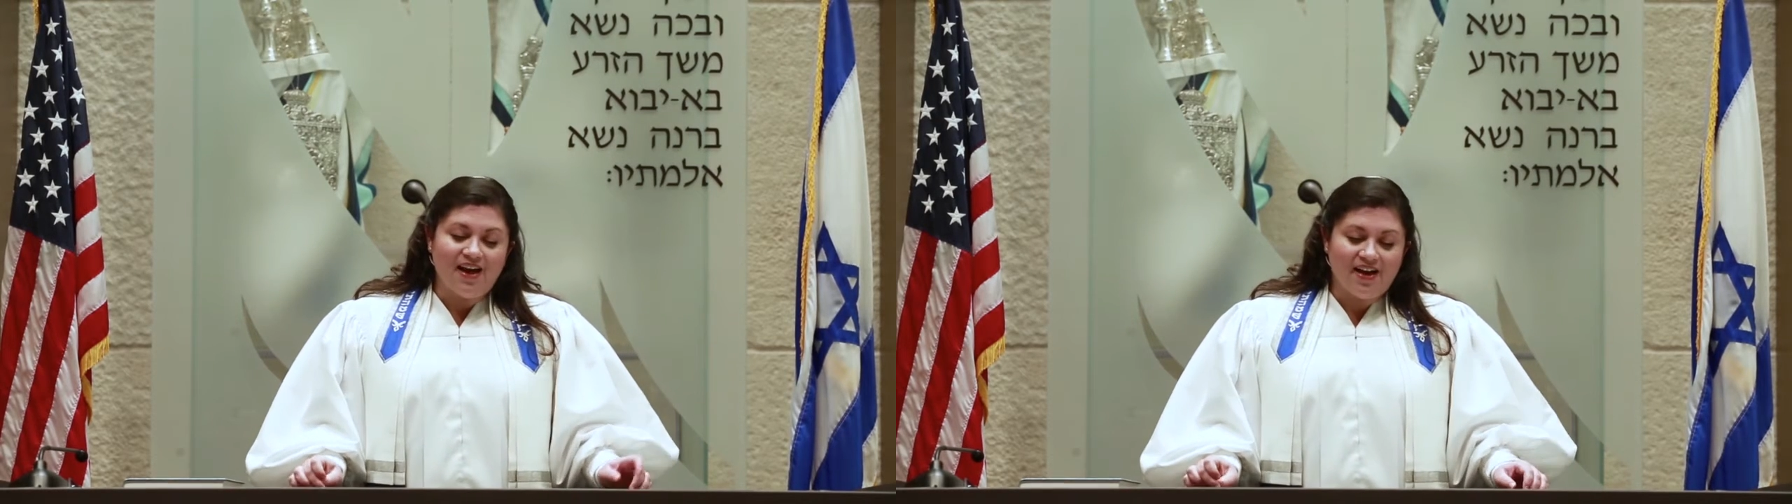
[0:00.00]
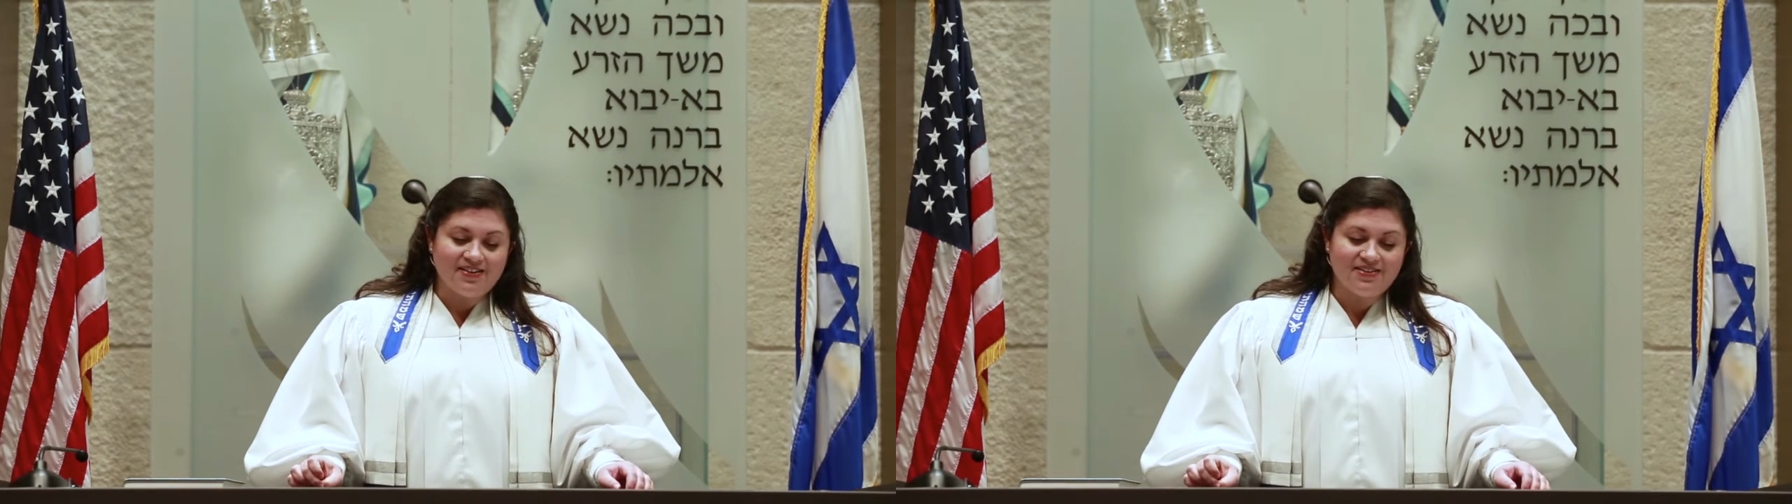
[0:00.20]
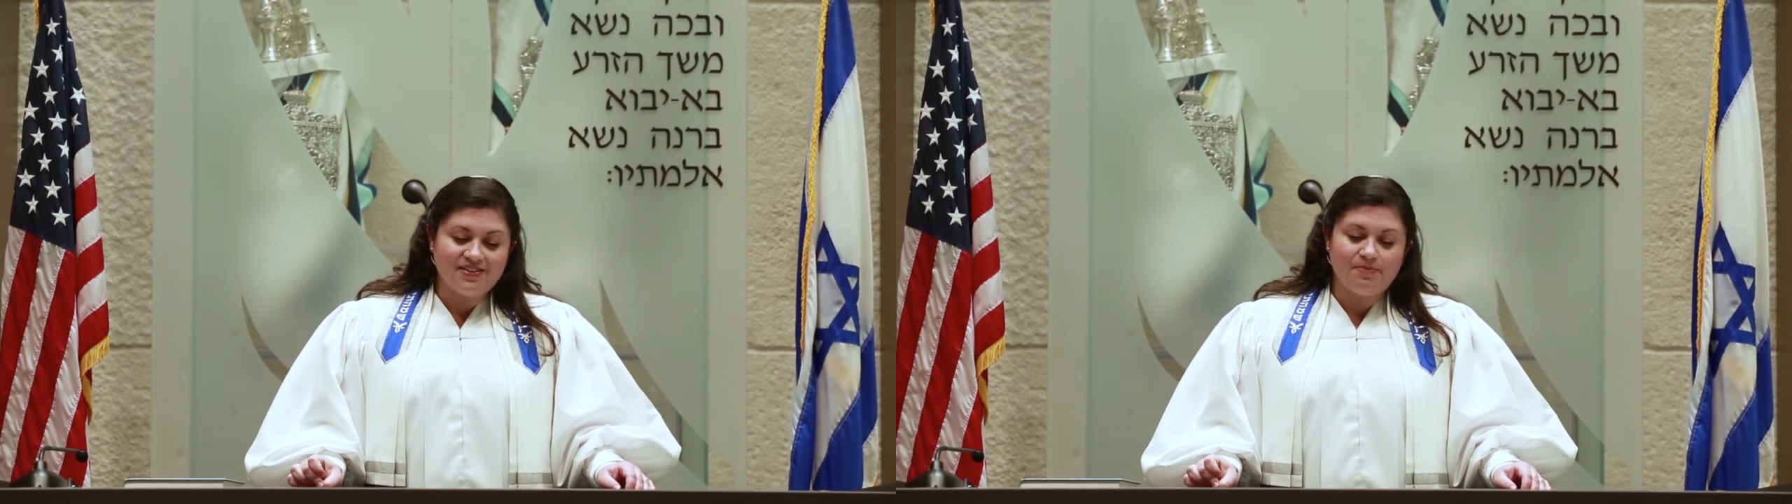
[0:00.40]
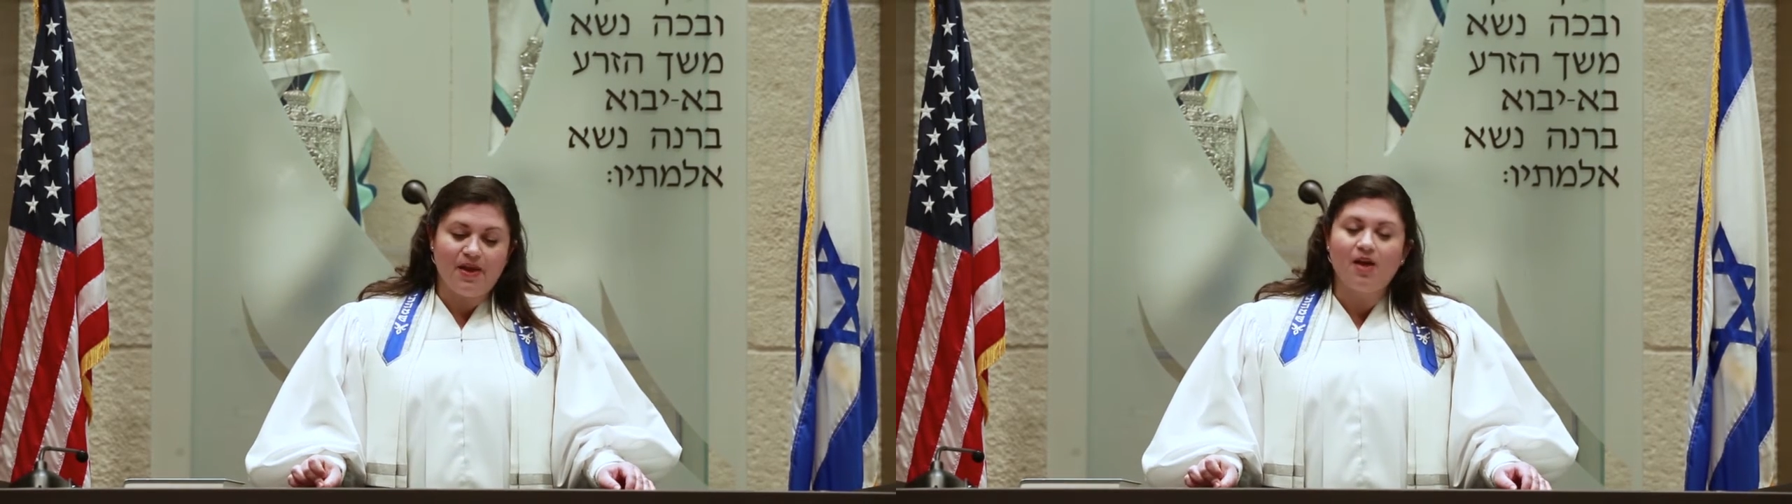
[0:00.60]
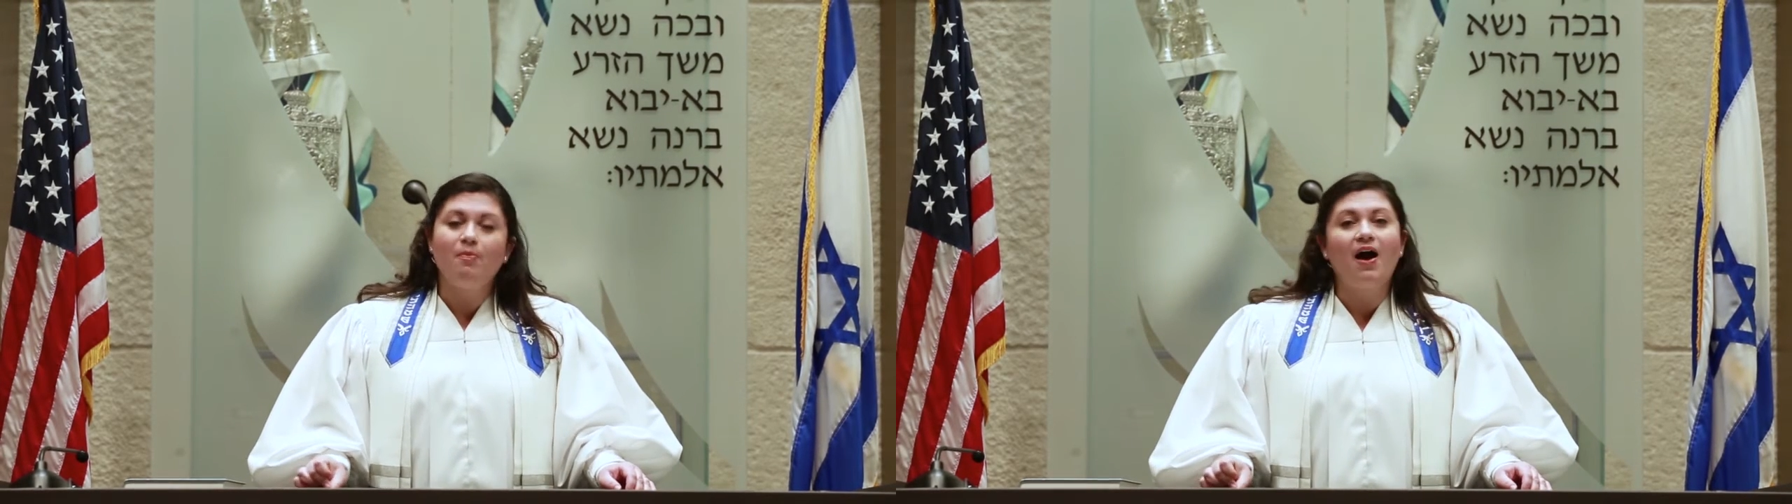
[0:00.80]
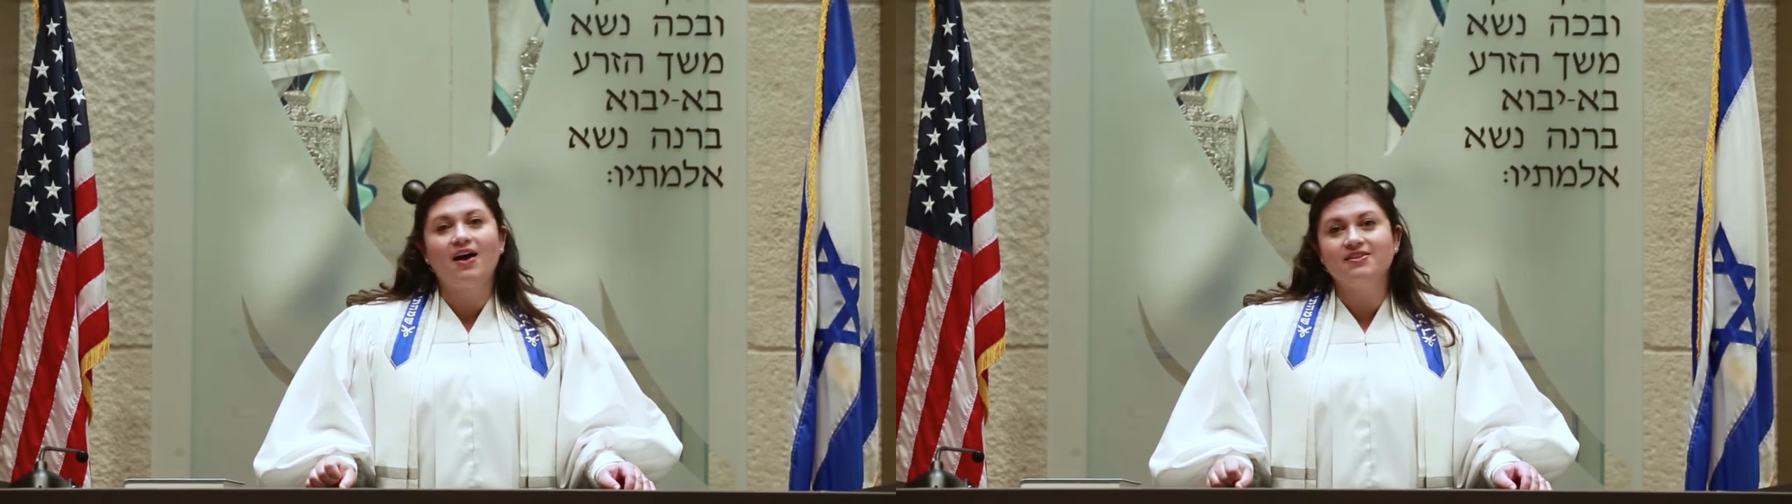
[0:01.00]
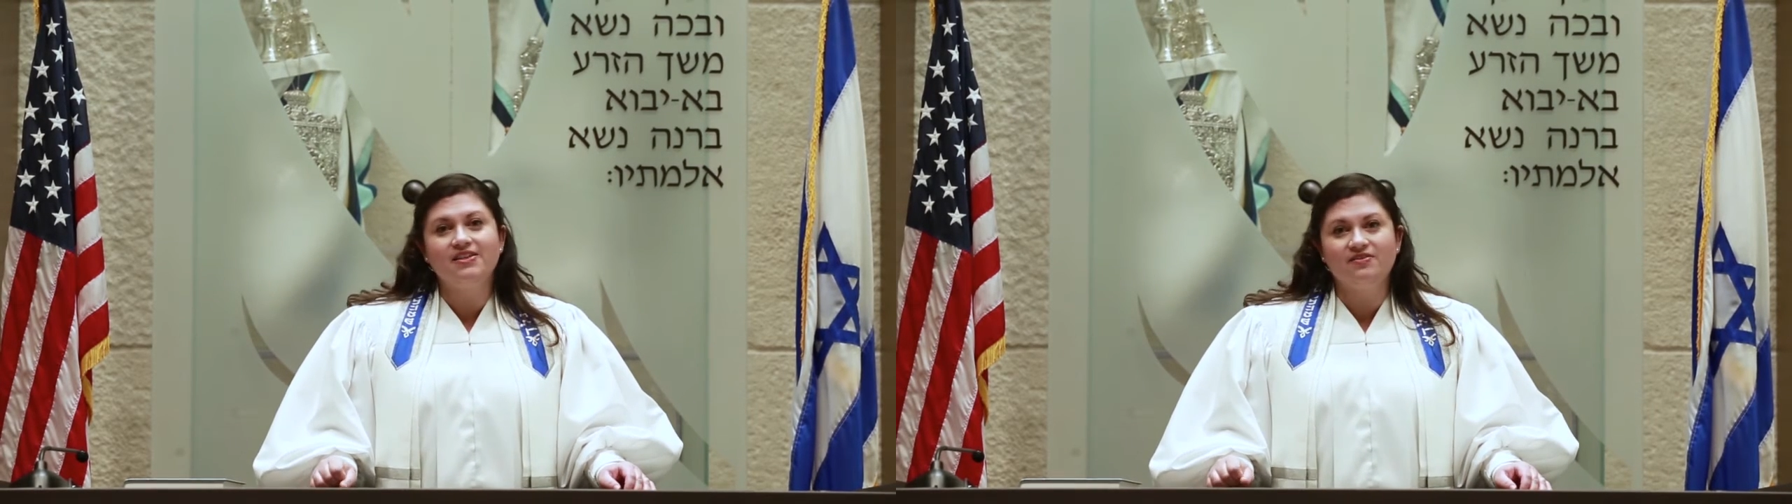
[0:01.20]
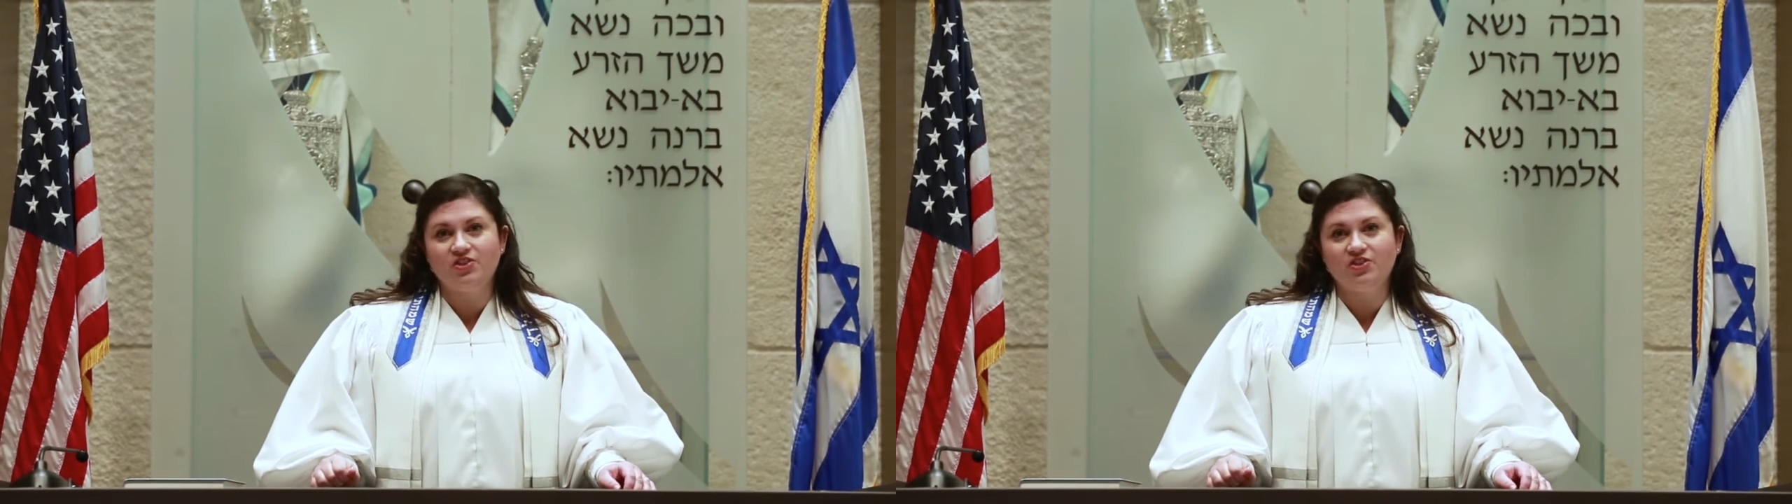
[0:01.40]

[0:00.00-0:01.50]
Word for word: us to make a positive